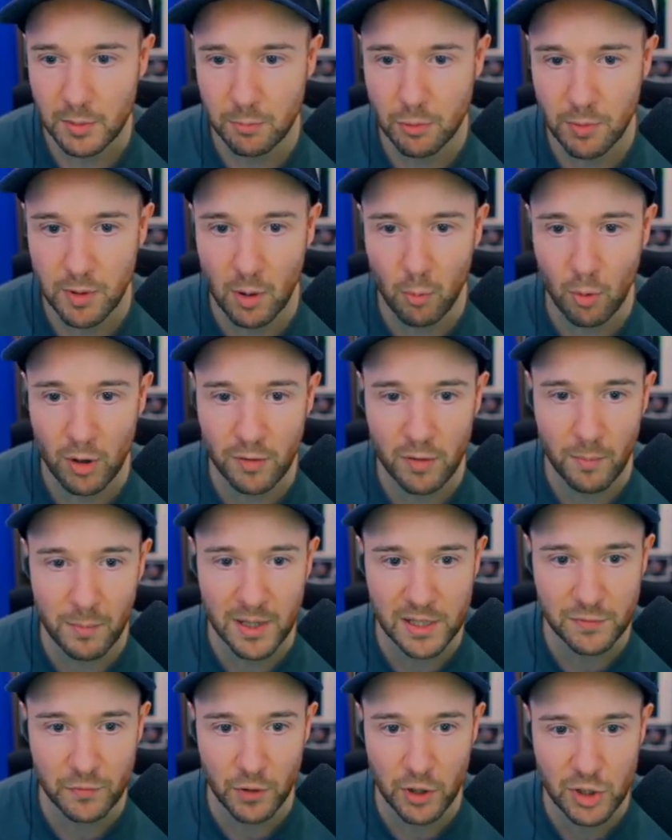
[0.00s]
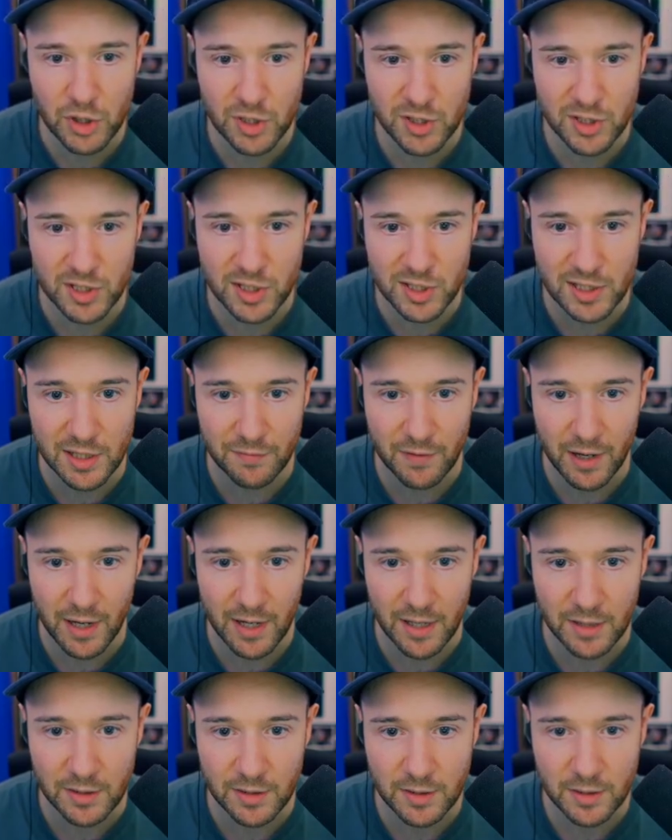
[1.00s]
Probably one of the best versions he's ever
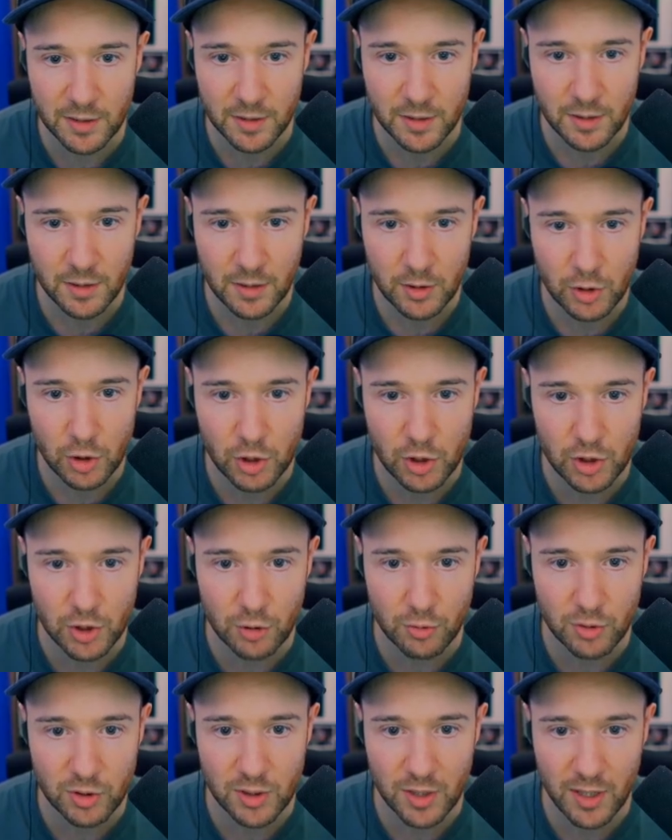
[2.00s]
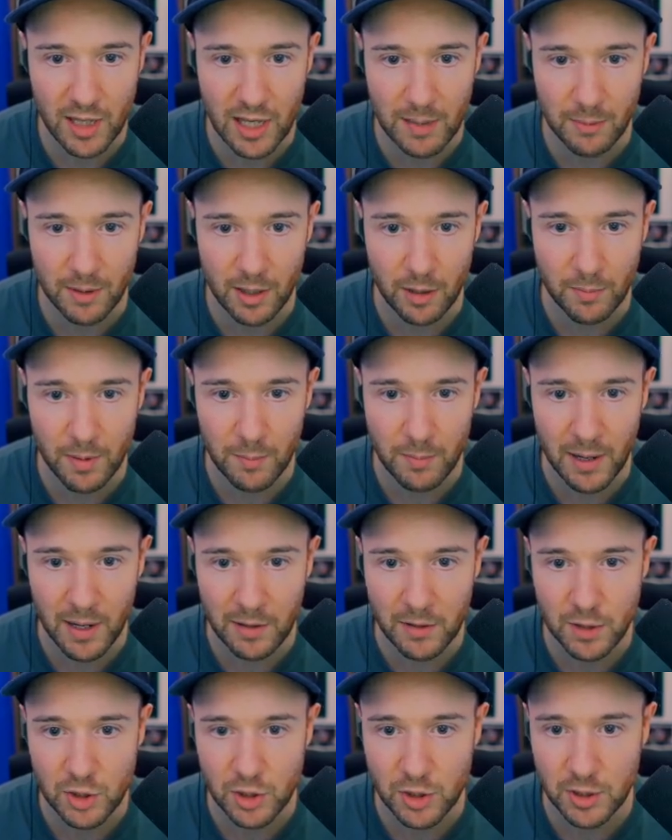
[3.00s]
had. Just suits the game a little bit
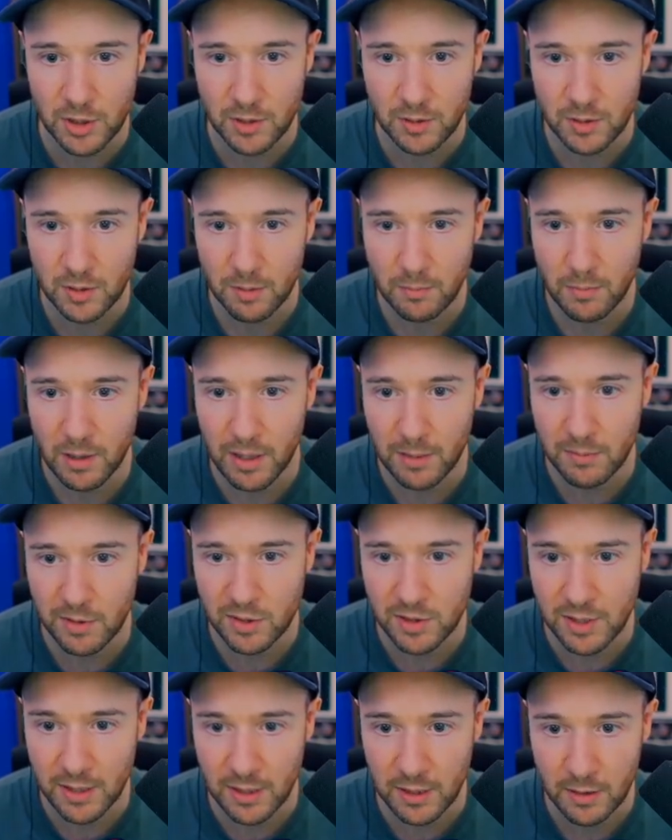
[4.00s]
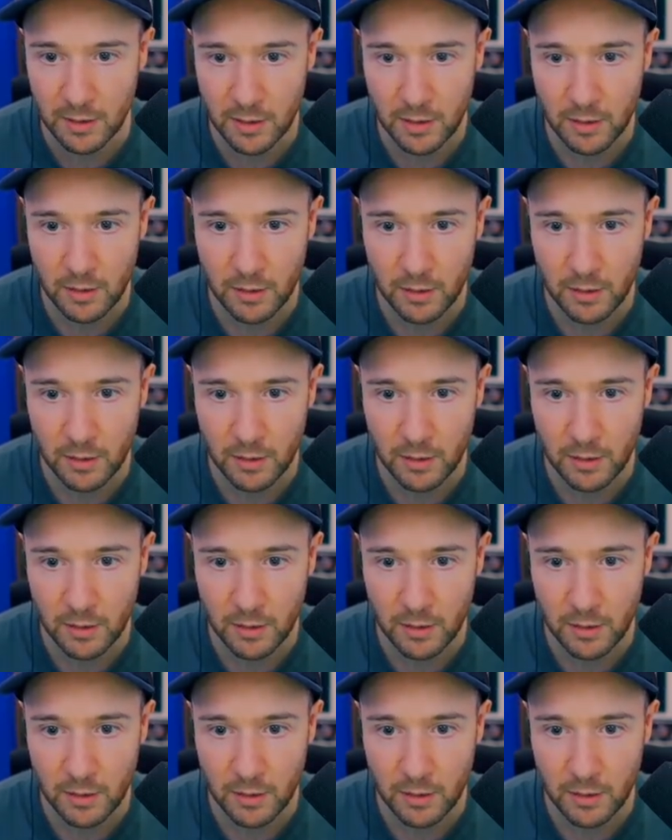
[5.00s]
better this year, Mohamed Salah.